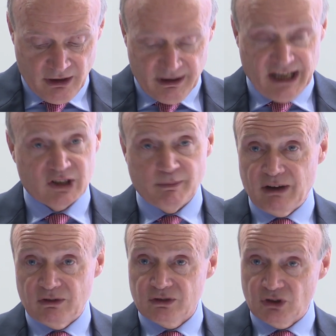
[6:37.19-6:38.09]
that's
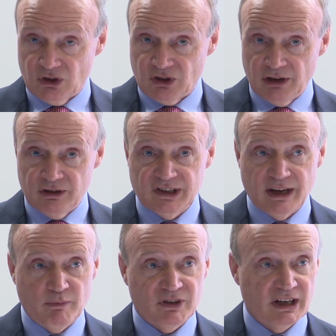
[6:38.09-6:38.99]
about just under
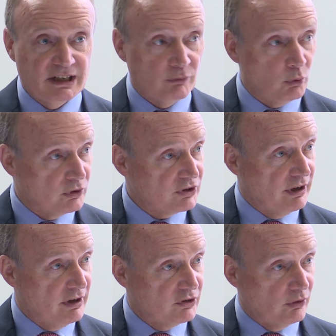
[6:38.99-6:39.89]
10% of all
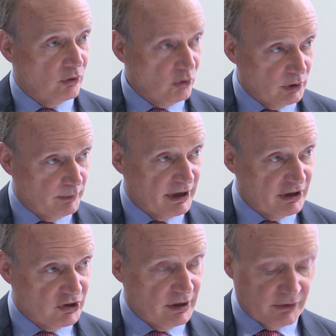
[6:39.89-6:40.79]
starts on all
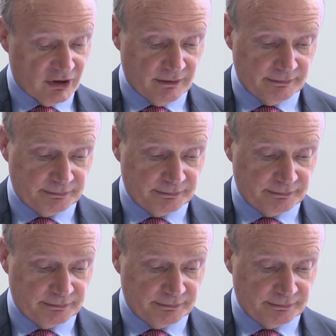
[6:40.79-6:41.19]
apprenticeships.